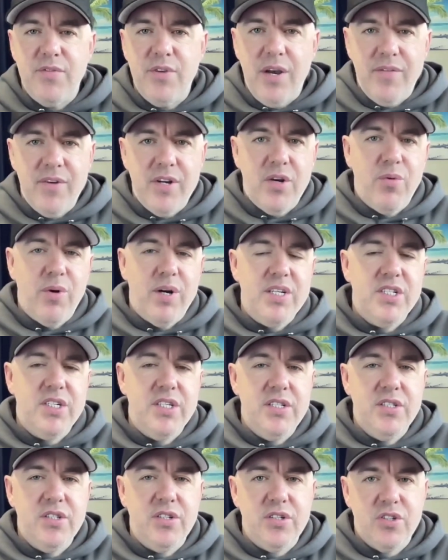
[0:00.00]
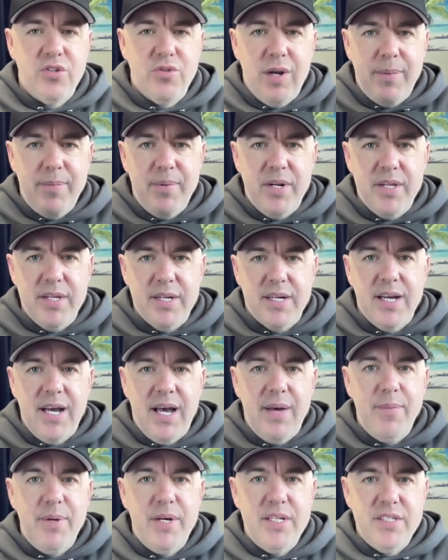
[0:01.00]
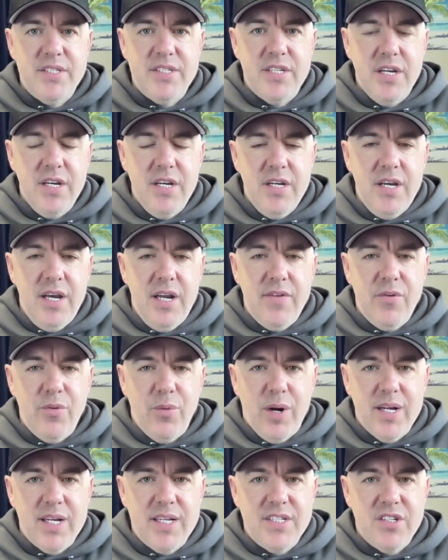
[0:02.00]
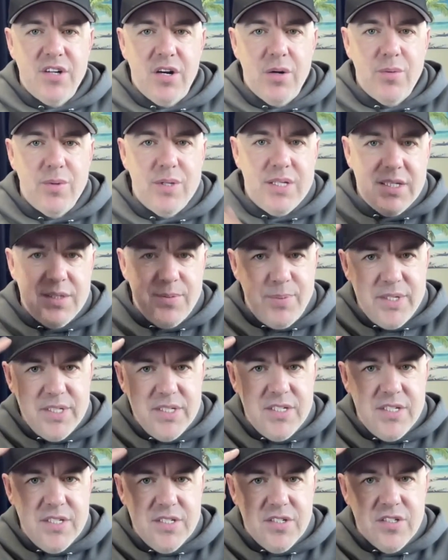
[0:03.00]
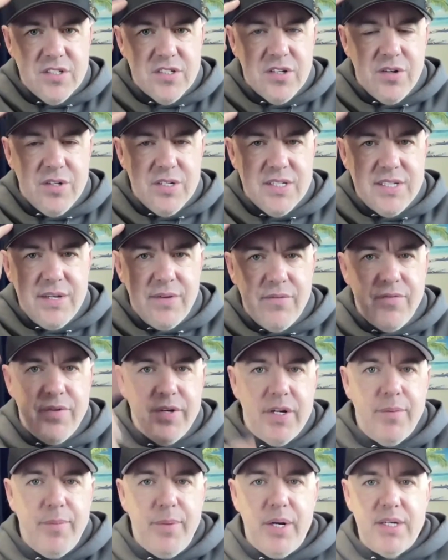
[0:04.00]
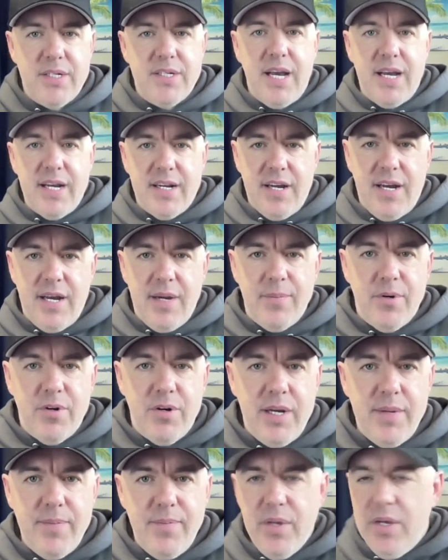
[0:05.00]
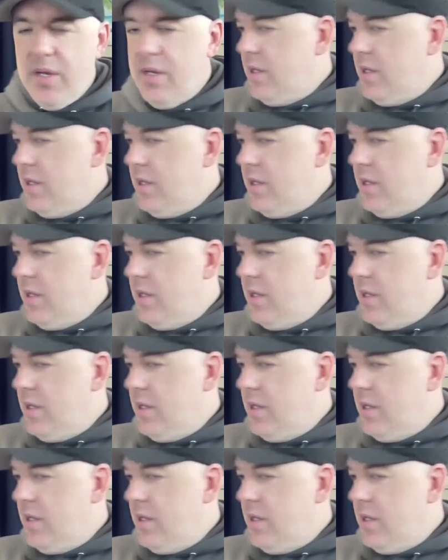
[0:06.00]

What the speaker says: If you have any questions, just drop it in the comments. And if you want to get started with this business, just go to sevenfiguremonk.com. All right.